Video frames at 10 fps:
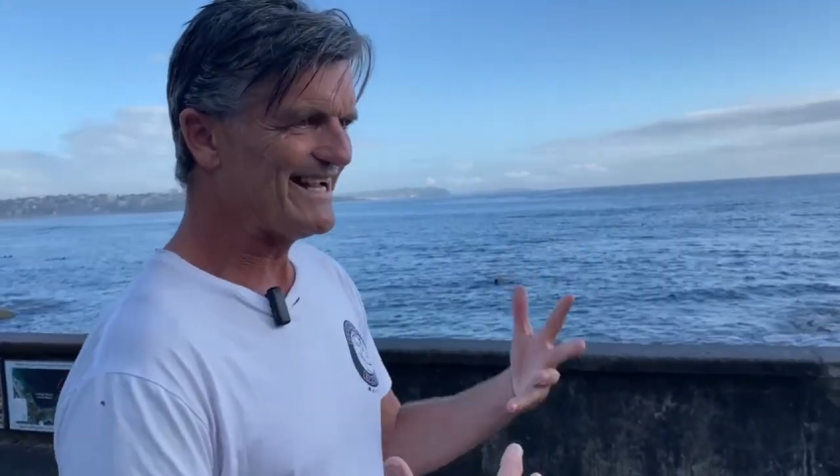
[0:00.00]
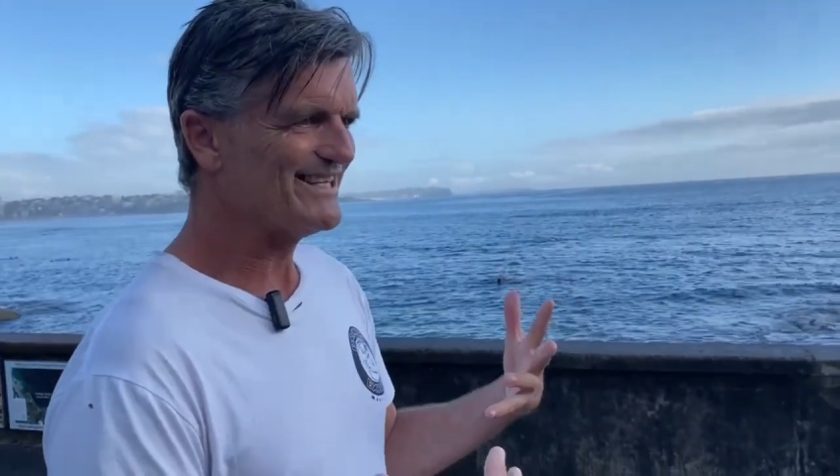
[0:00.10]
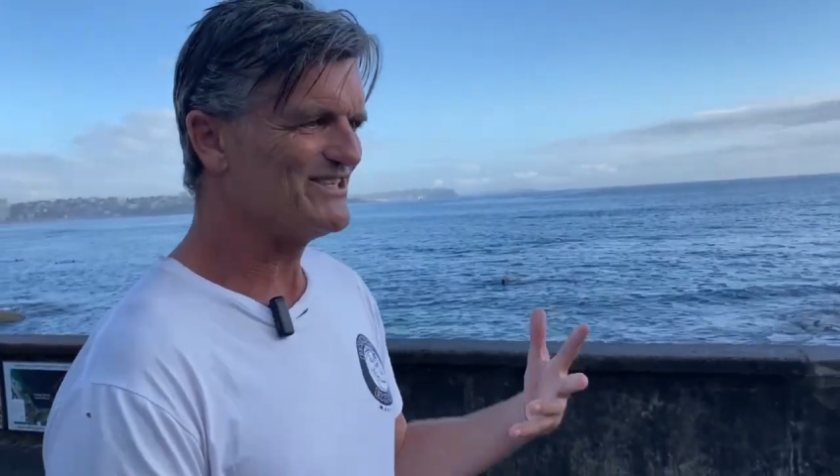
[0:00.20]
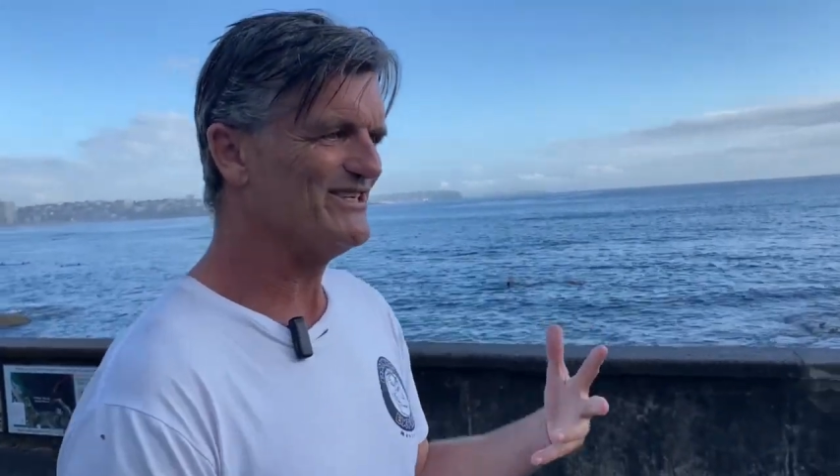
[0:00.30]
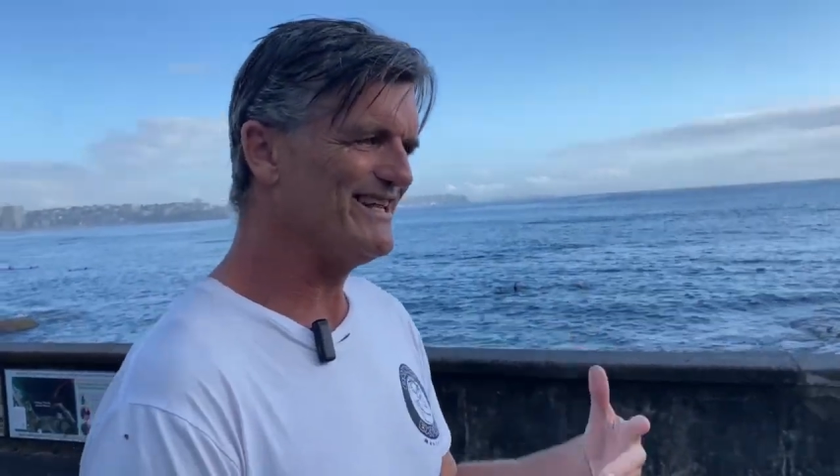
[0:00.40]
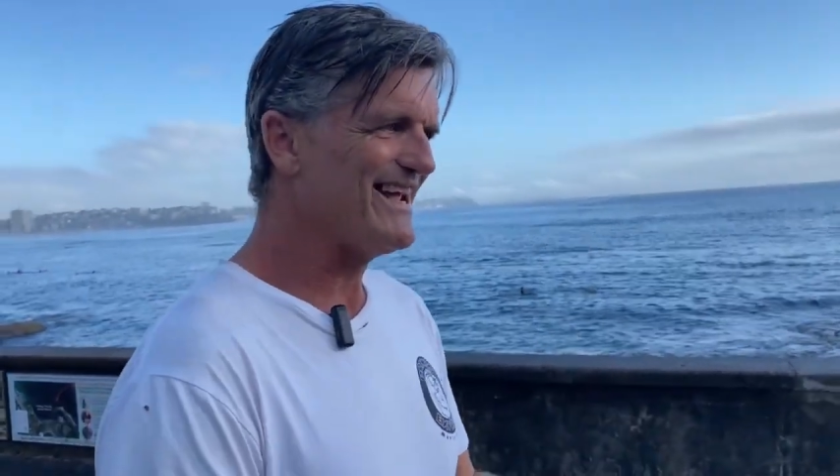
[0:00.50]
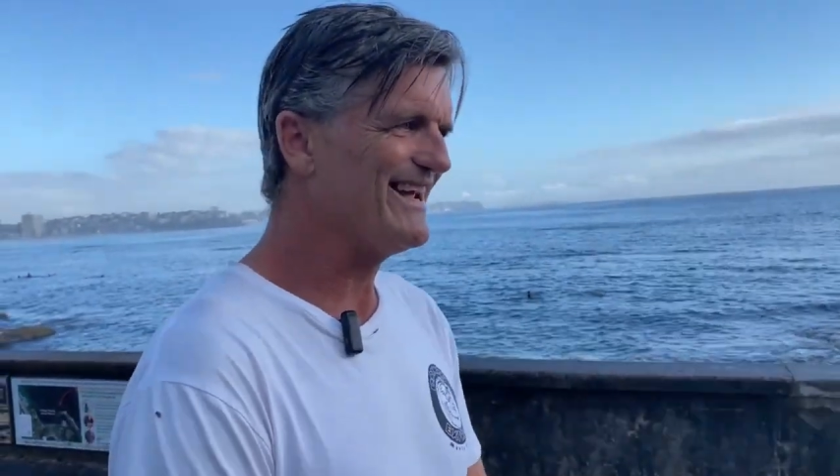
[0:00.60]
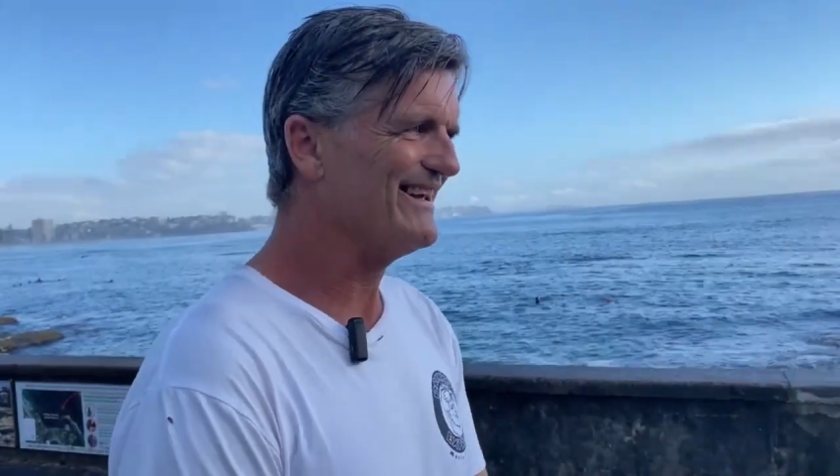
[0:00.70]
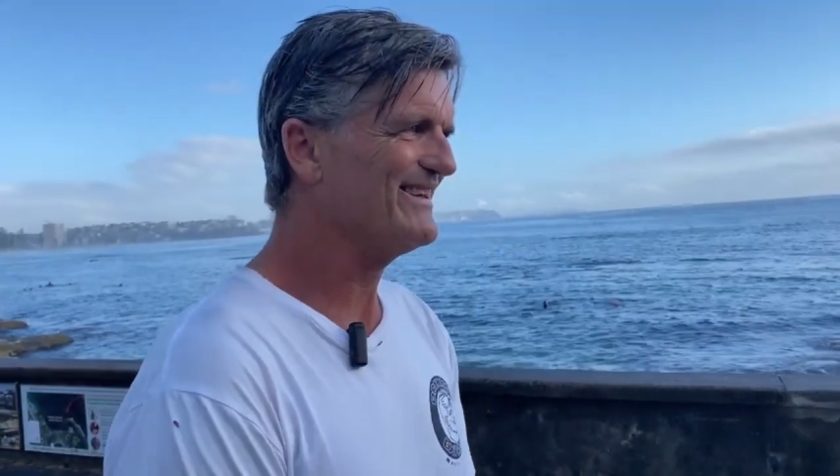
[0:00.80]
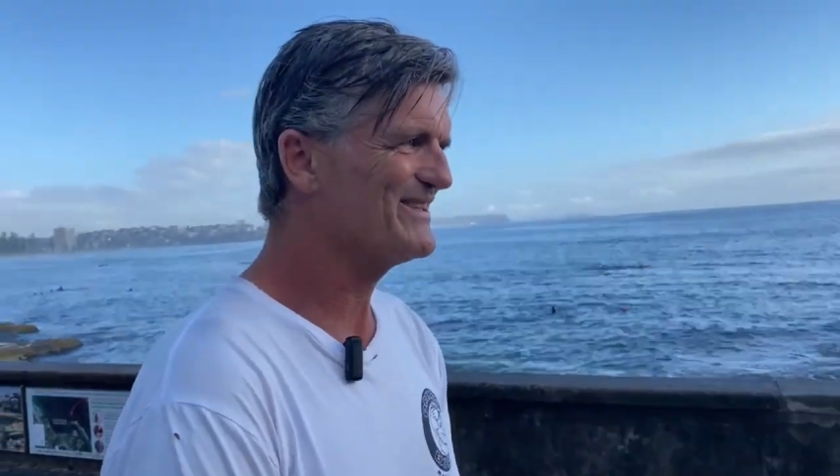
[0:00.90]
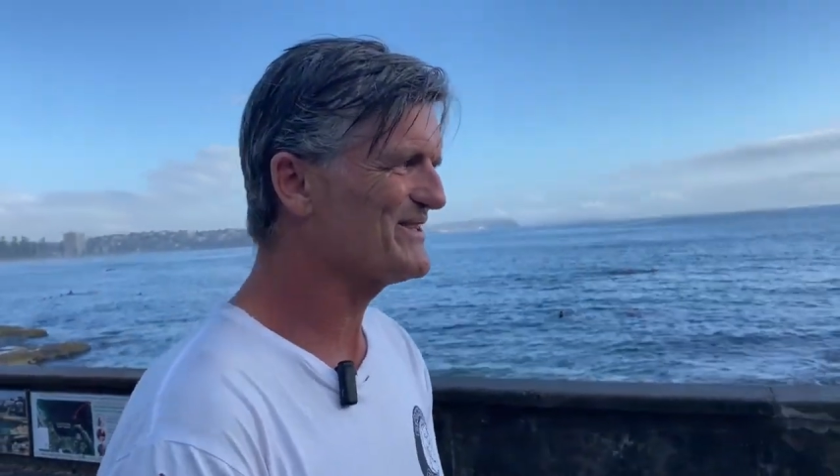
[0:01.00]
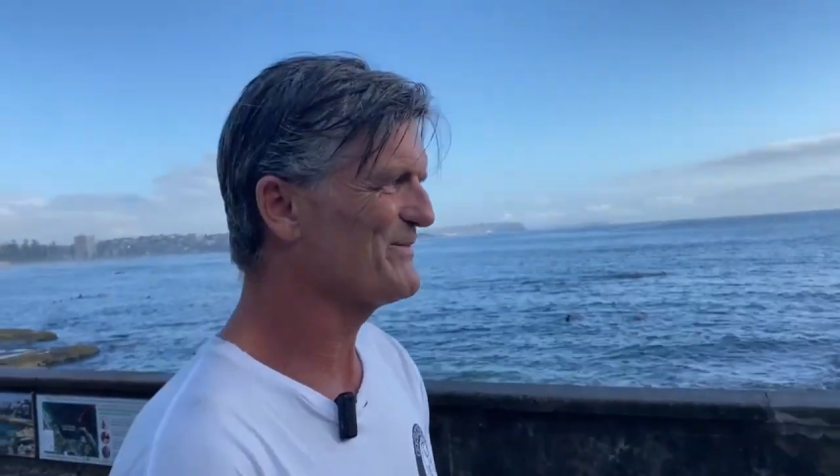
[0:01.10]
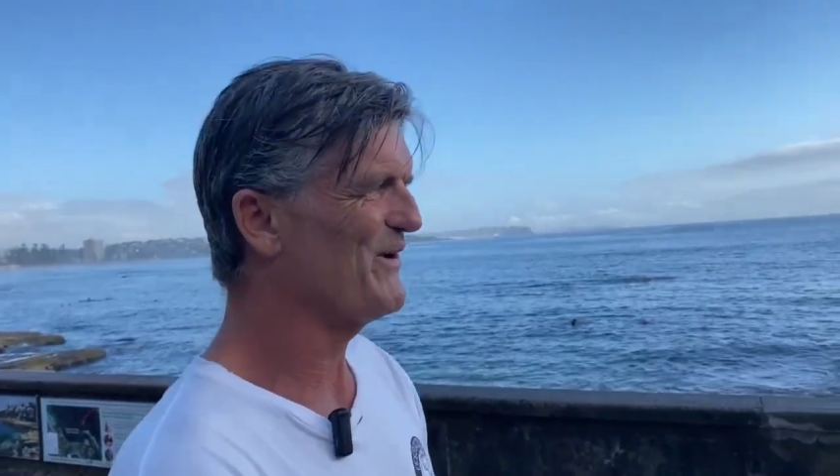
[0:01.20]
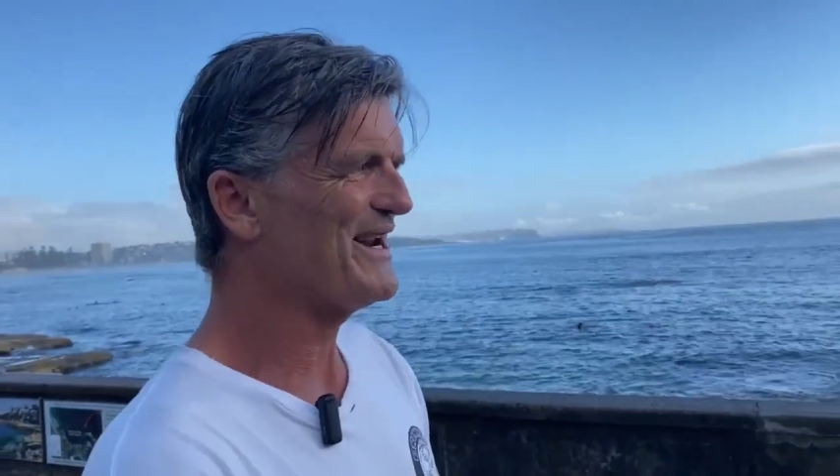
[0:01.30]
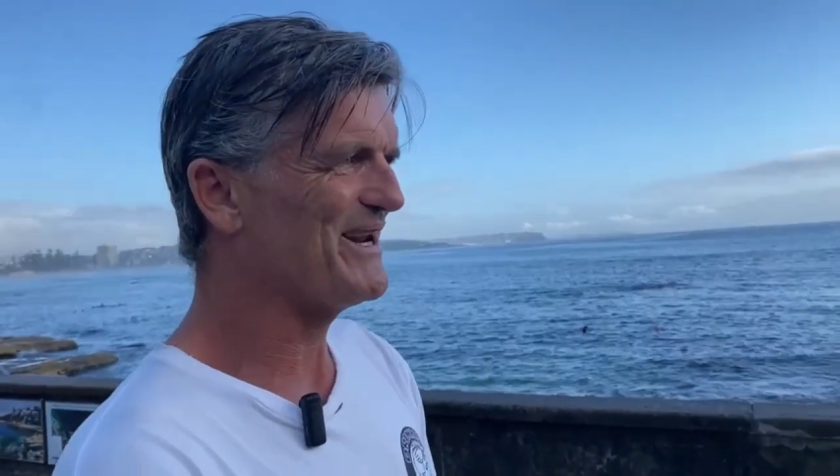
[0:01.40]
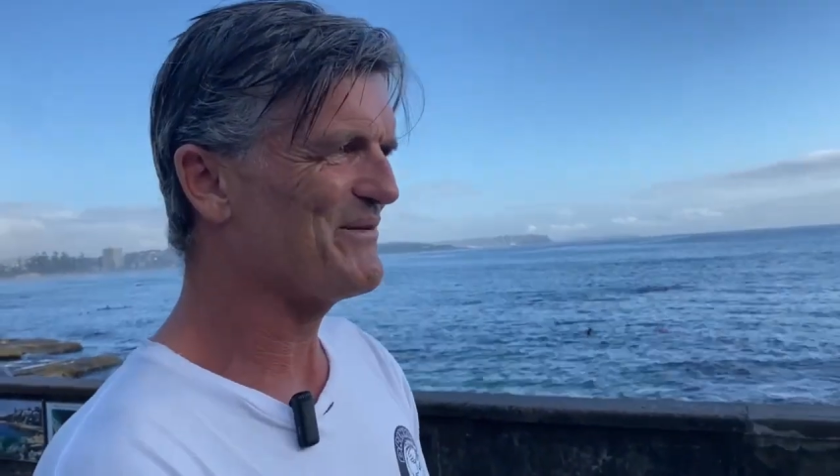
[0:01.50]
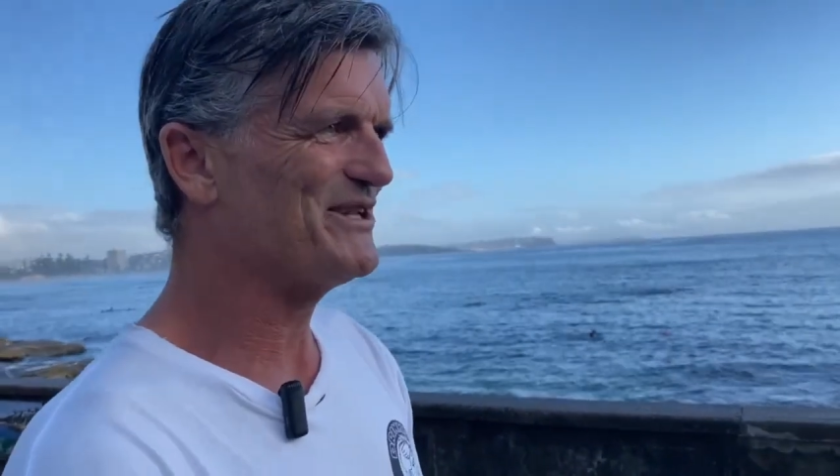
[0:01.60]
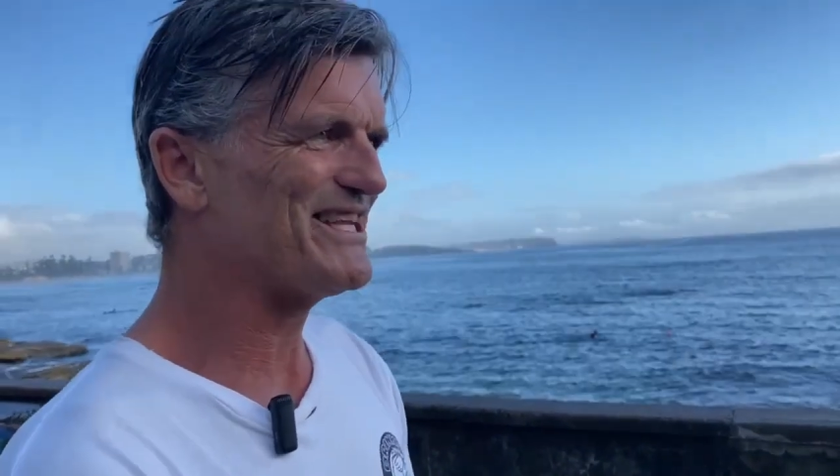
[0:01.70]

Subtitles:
energy there that's waiting to be